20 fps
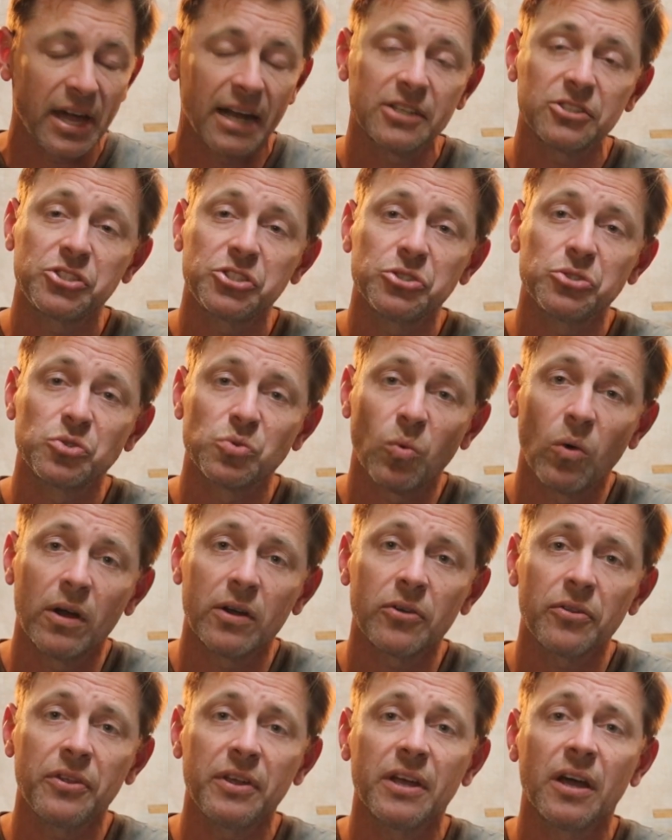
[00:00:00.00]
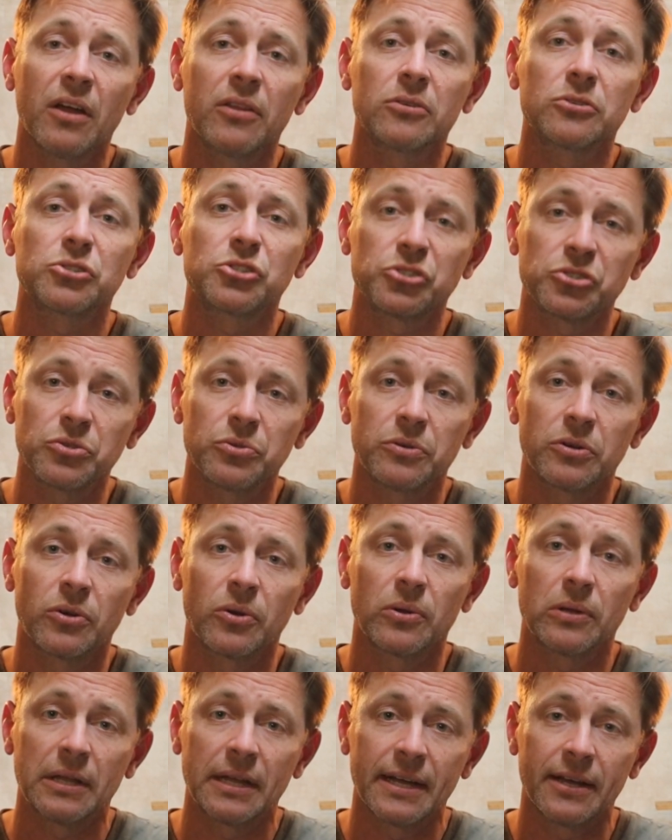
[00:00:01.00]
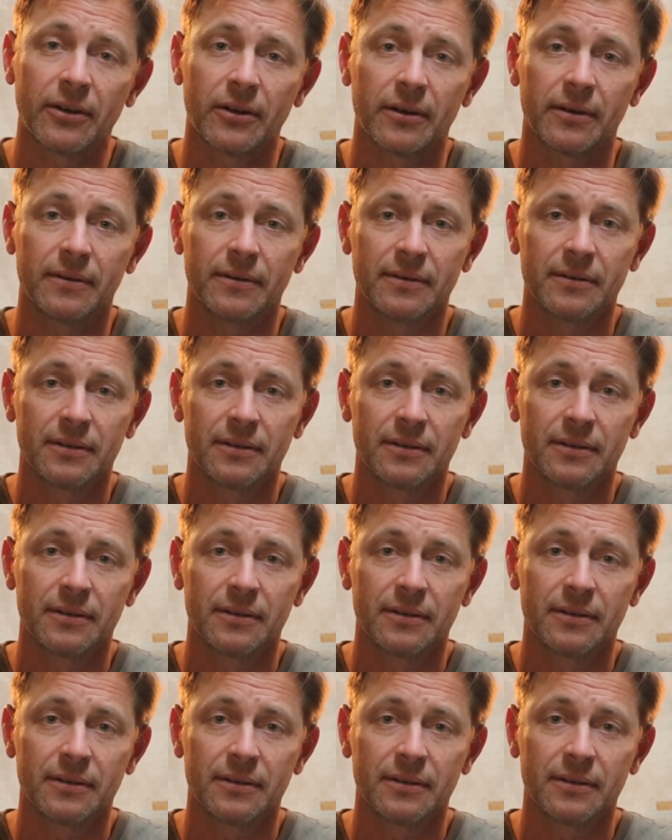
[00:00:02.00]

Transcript: got to choose one or the other sooner or later.